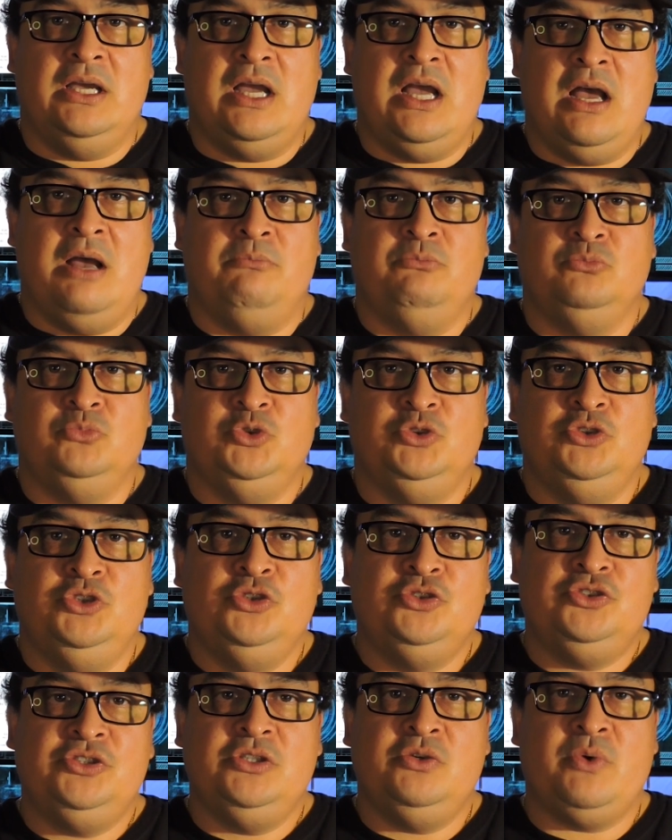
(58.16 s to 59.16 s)
I'm
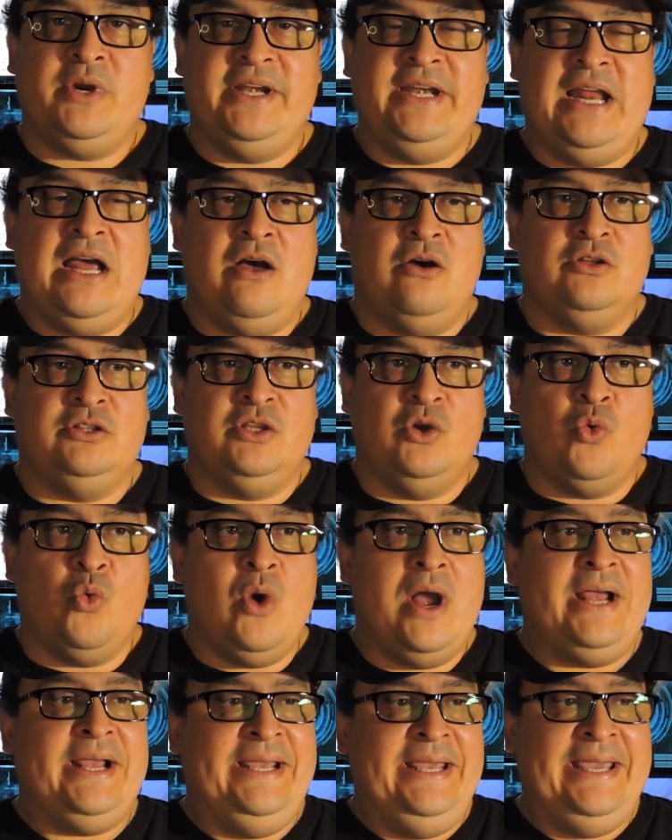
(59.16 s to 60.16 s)
using right now the
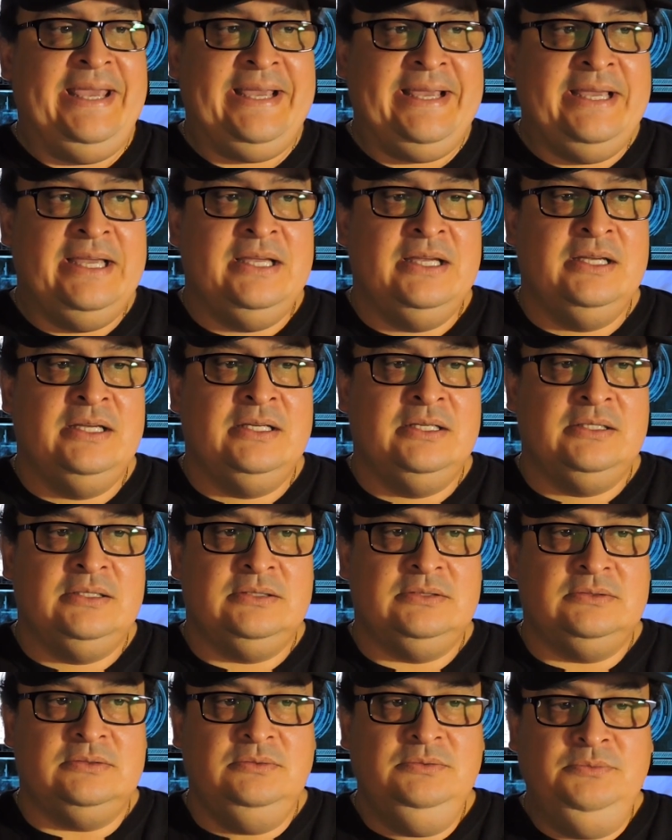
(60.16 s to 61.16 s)
1 gig
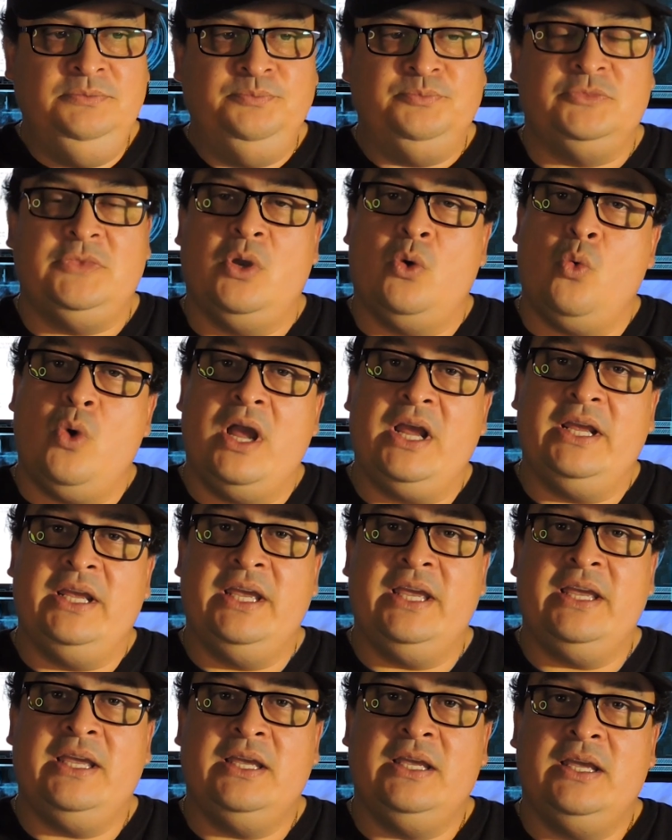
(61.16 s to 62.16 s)
the 1
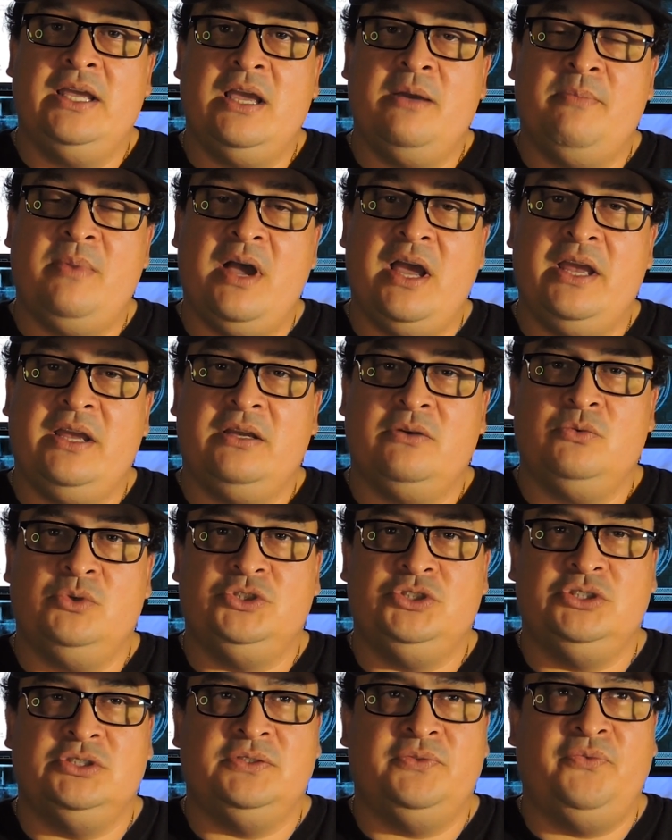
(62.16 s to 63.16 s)
gigabyte,
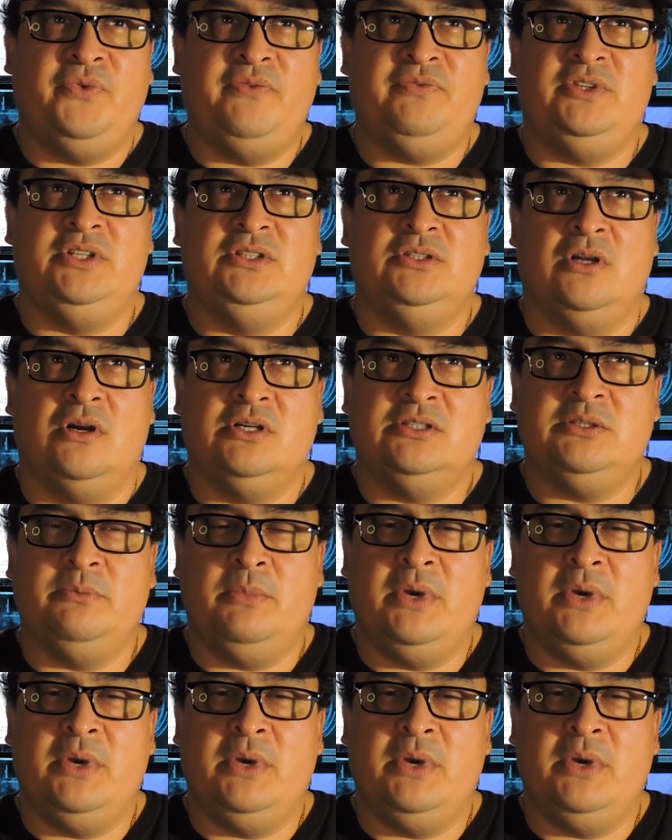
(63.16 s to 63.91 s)
which is $15 a